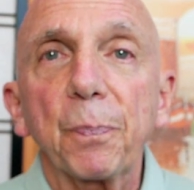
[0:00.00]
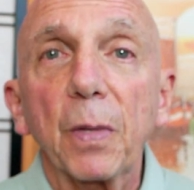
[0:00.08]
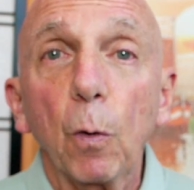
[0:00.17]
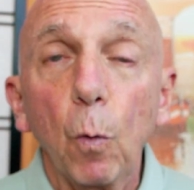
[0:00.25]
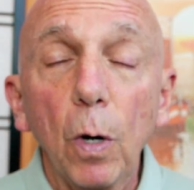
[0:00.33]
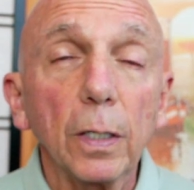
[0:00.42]

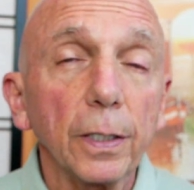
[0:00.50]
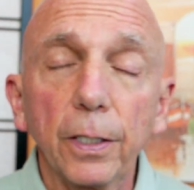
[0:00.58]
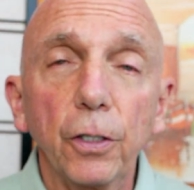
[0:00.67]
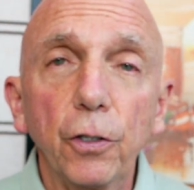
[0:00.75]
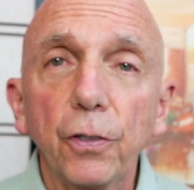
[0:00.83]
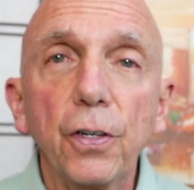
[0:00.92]
Well,
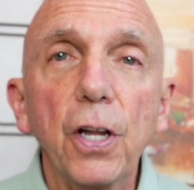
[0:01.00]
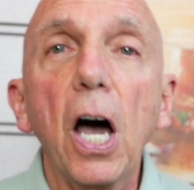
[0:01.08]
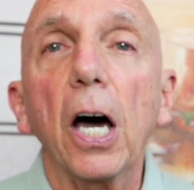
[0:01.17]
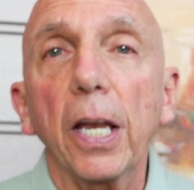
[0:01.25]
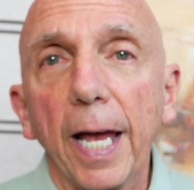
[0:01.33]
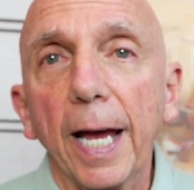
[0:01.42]
you're
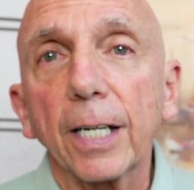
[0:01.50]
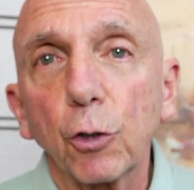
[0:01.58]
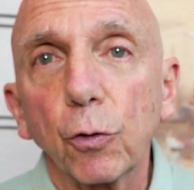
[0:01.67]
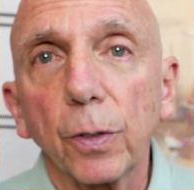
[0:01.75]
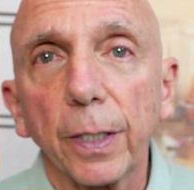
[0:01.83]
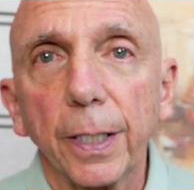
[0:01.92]
not
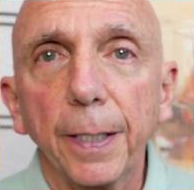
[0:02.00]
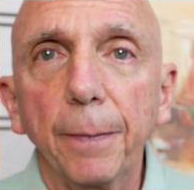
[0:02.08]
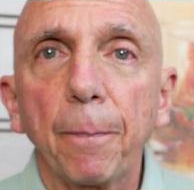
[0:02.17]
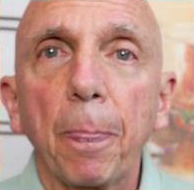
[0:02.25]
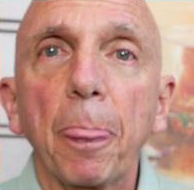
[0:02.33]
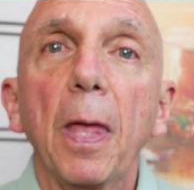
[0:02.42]
actually.
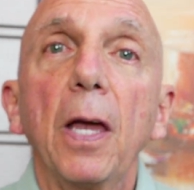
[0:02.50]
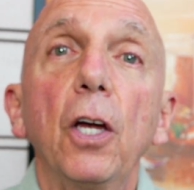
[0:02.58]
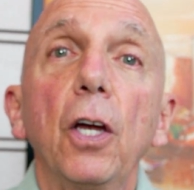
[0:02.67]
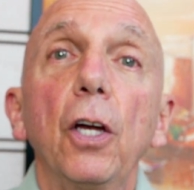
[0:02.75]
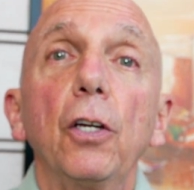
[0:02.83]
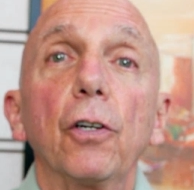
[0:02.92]

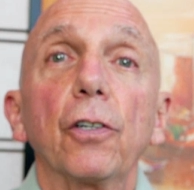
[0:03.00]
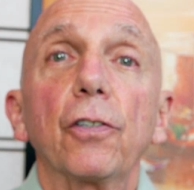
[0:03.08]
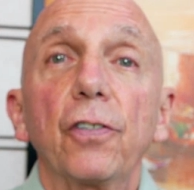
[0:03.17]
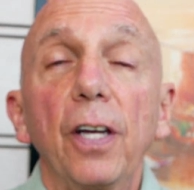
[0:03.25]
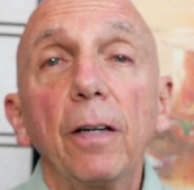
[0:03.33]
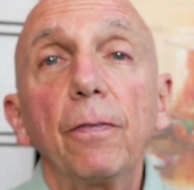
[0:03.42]

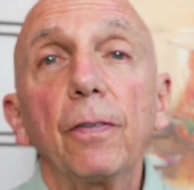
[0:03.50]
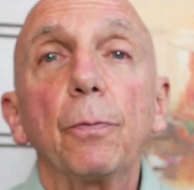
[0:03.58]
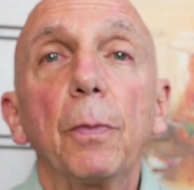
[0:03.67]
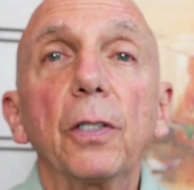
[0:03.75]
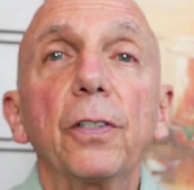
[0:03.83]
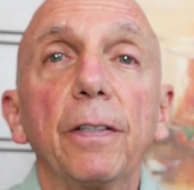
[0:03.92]
Yourself is
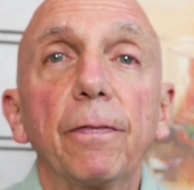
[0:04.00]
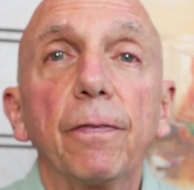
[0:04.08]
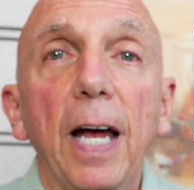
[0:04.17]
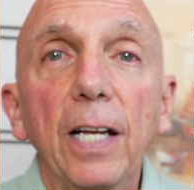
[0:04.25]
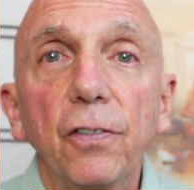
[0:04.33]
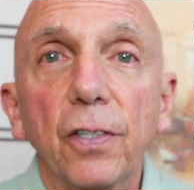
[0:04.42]

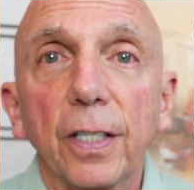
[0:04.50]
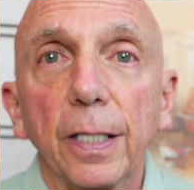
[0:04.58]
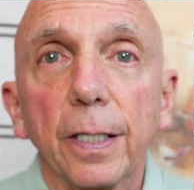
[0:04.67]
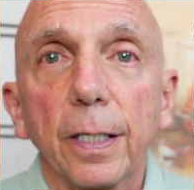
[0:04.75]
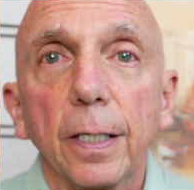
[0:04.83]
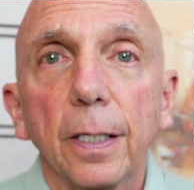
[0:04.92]
multifaceted.
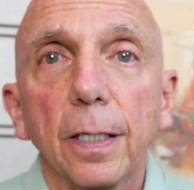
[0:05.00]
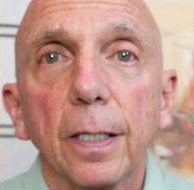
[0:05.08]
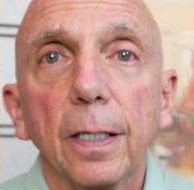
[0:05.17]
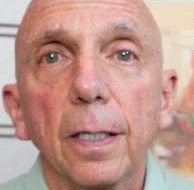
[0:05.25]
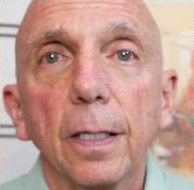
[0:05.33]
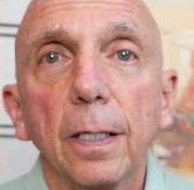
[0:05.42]

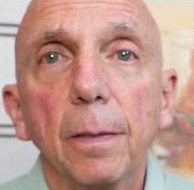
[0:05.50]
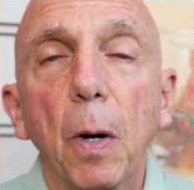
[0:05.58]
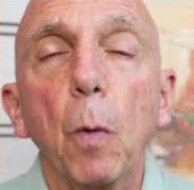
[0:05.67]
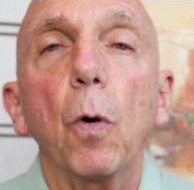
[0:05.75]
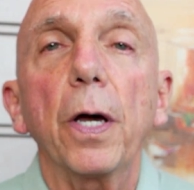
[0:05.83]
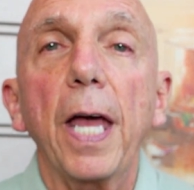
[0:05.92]
But
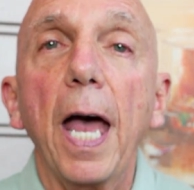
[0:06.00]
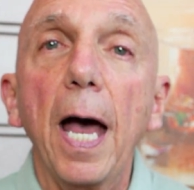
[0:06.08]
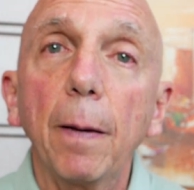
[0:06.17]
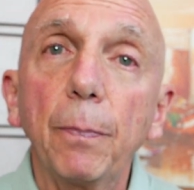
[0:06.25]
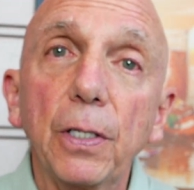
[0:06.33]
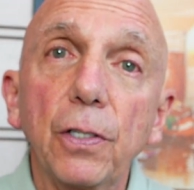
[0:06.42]
what
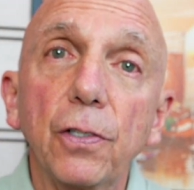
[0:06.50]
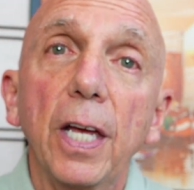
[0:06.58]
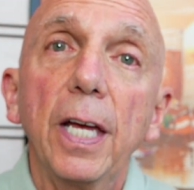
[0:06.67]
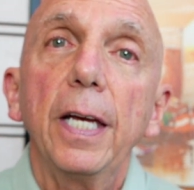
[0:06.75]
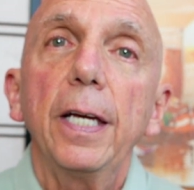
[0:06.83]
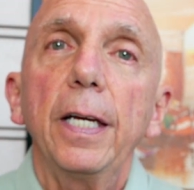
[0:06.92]
happens
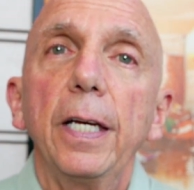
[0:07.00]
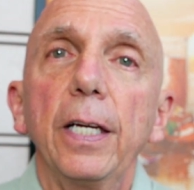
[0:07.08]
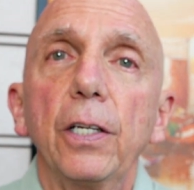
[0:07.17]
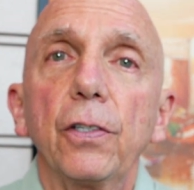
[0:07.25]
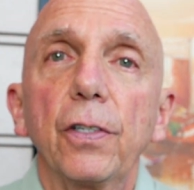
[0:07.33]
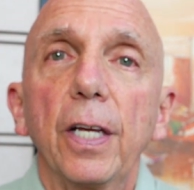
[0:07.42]

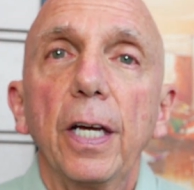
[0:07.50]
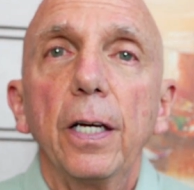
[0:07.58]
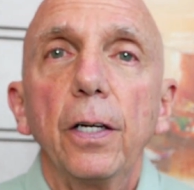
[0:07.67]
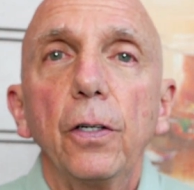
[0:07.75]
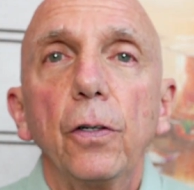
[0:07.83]
is you